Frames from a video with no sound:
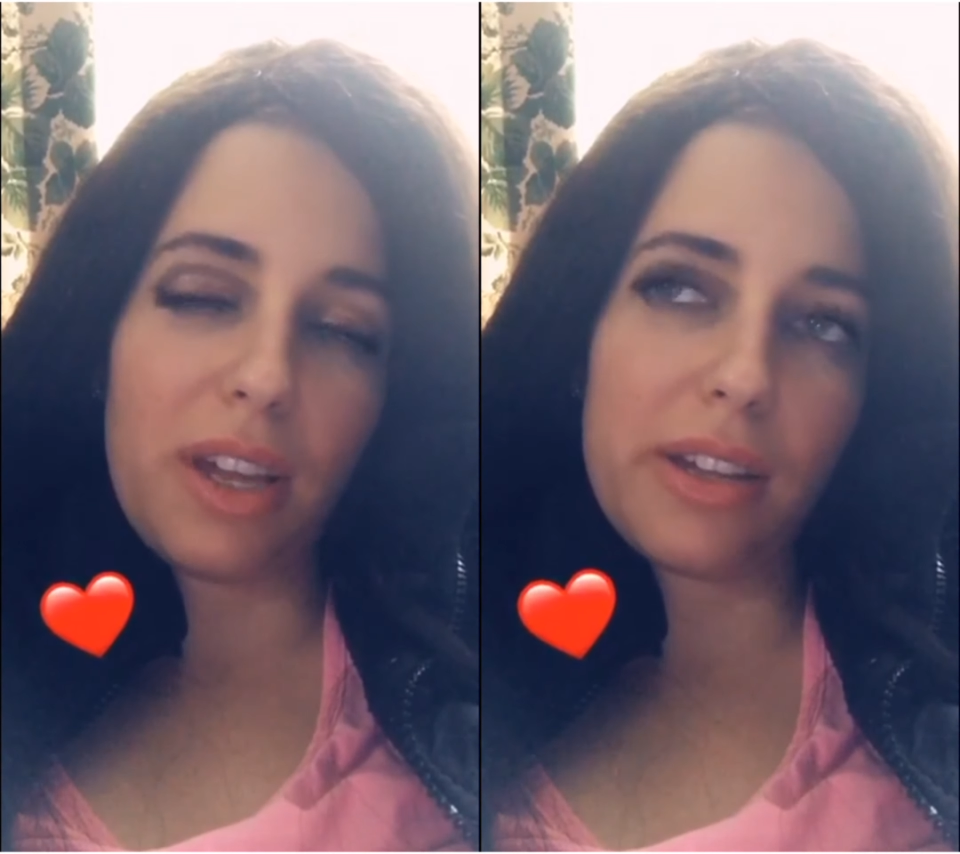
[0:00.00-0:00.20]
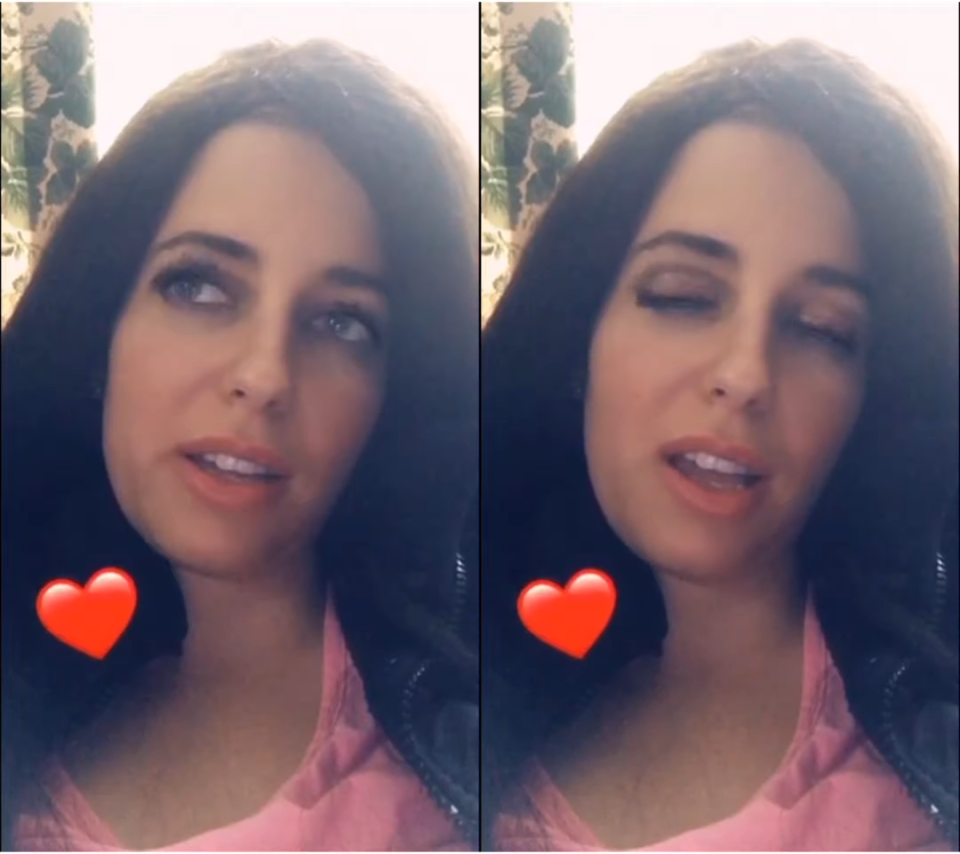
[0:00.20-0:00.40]
I
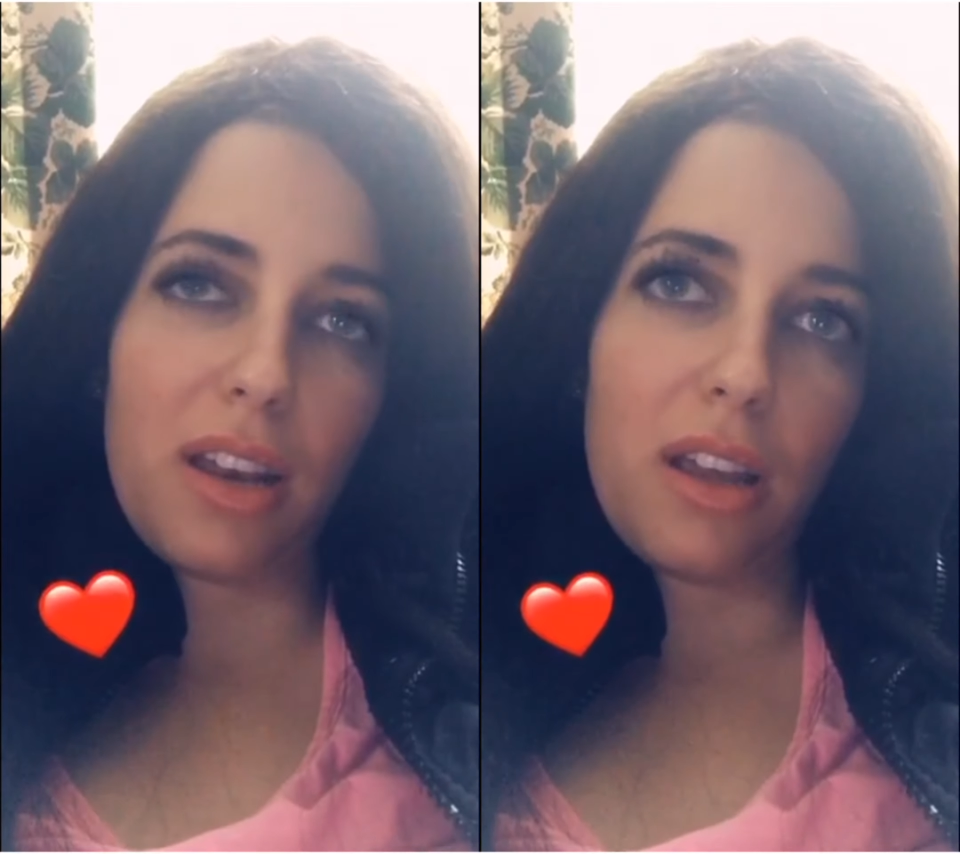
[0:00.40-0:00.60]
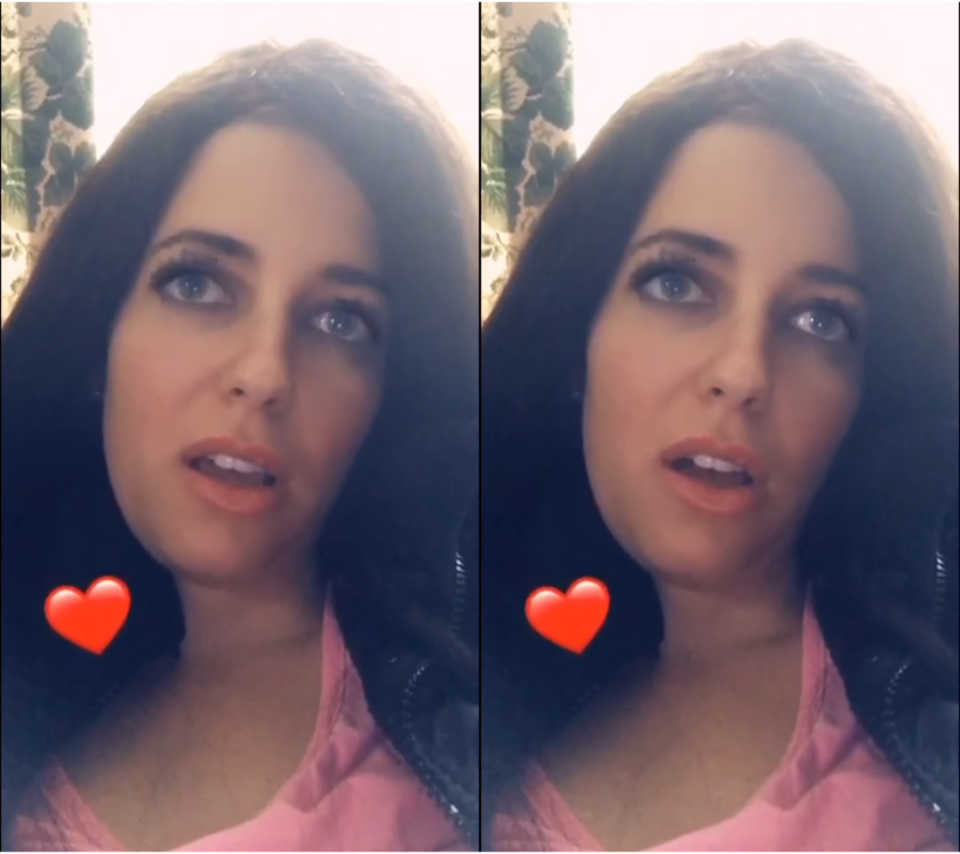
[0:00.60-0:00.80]
could
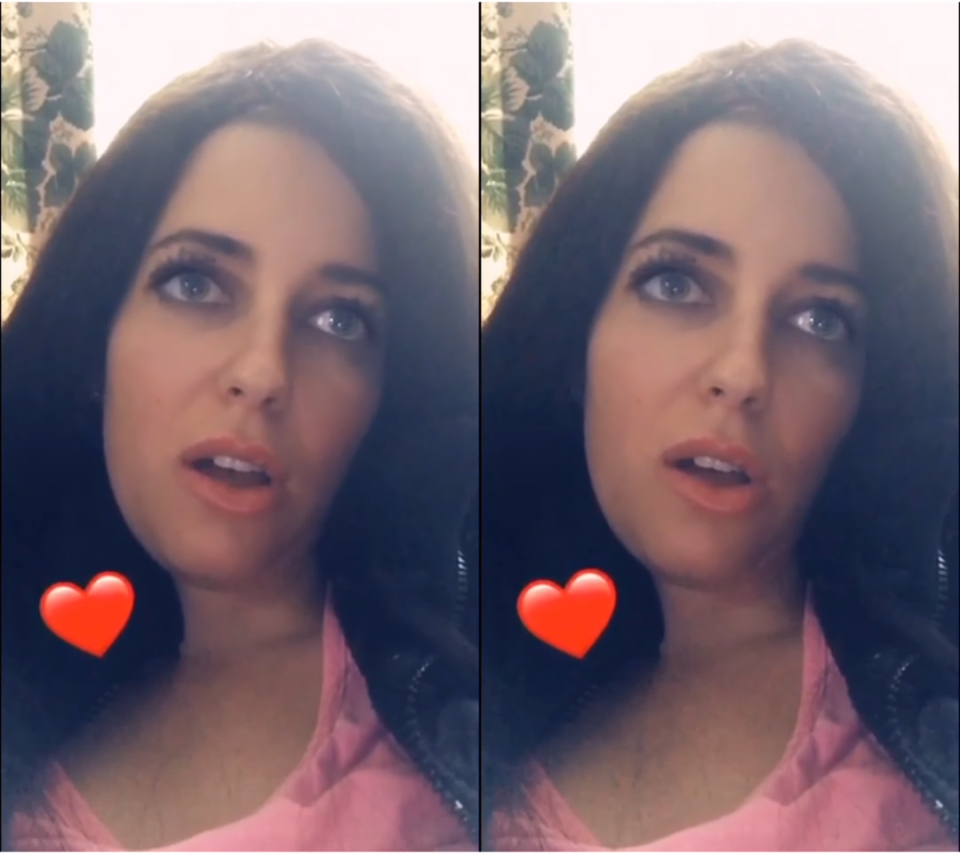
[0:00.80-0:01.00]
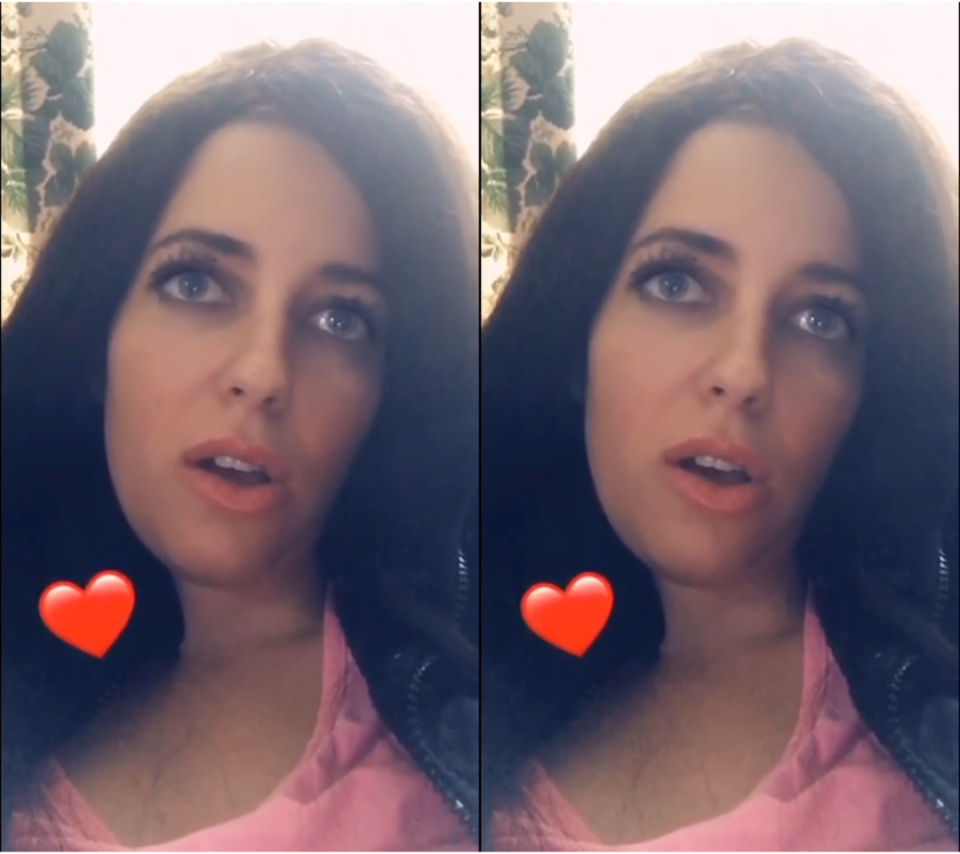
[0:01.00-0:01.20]
get,
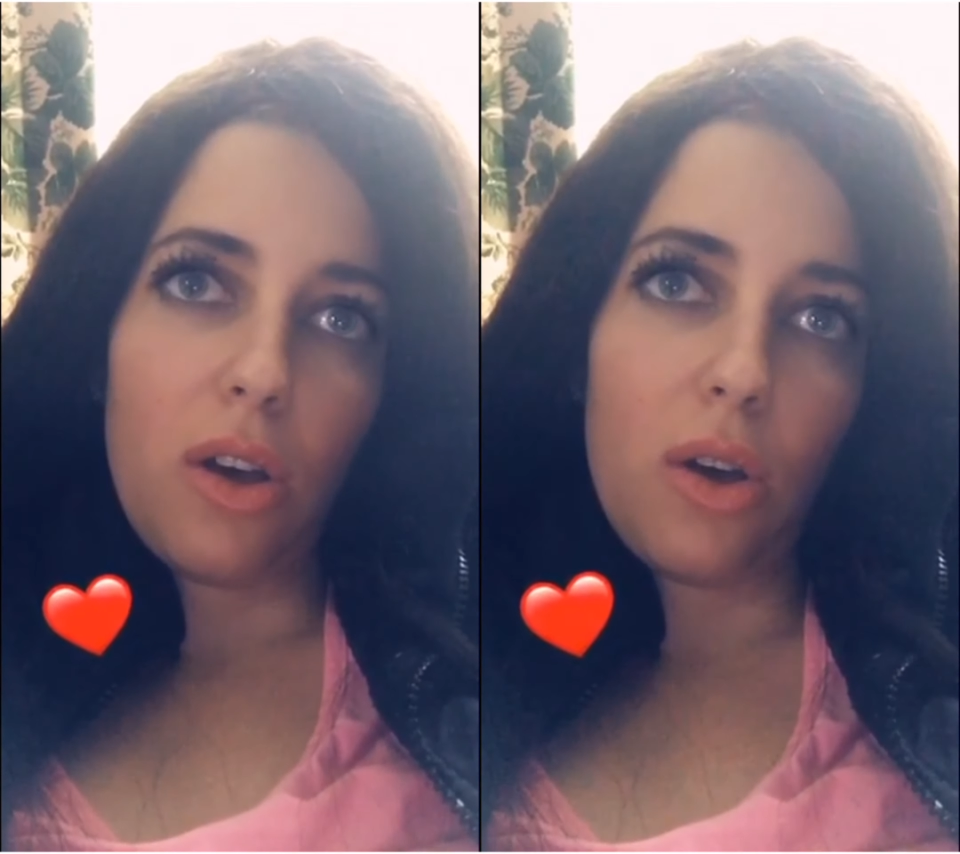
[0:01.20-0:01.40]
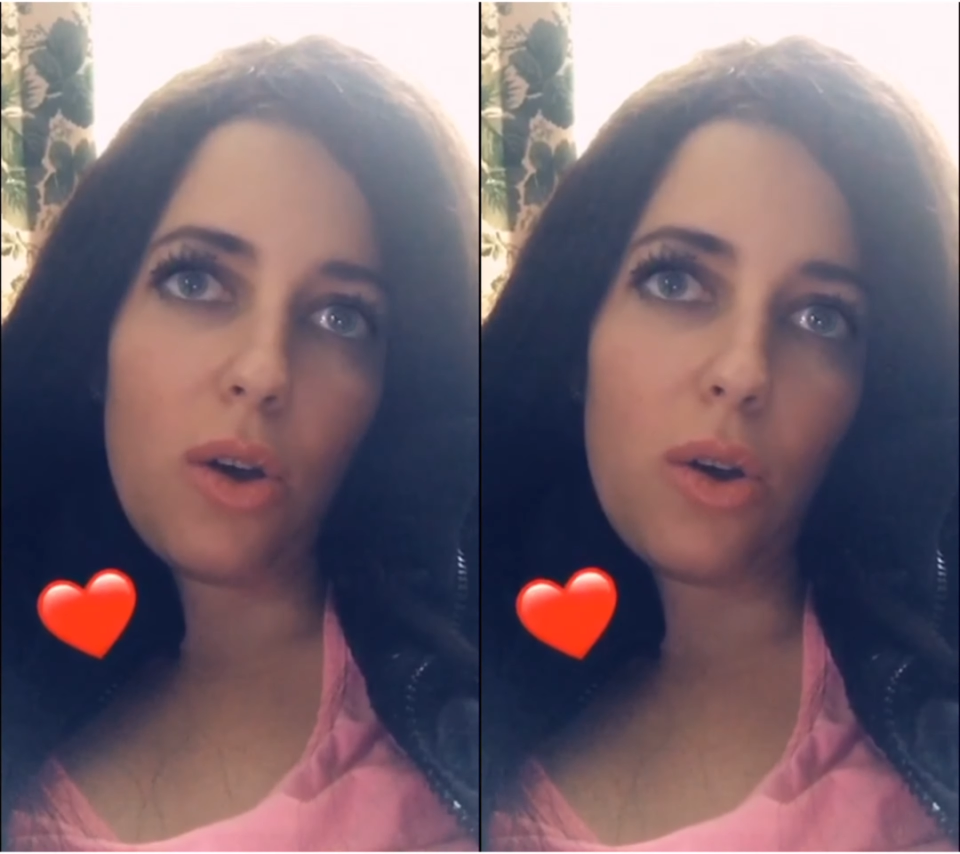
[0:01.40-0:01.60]

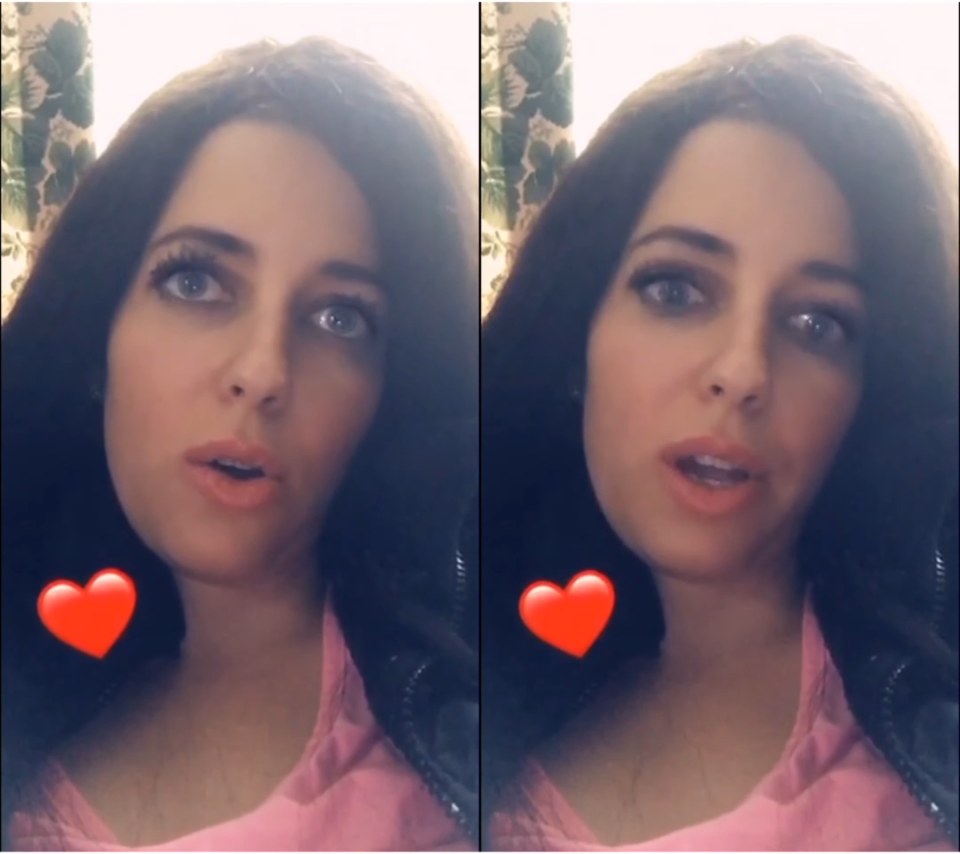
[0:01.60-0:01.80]
oh,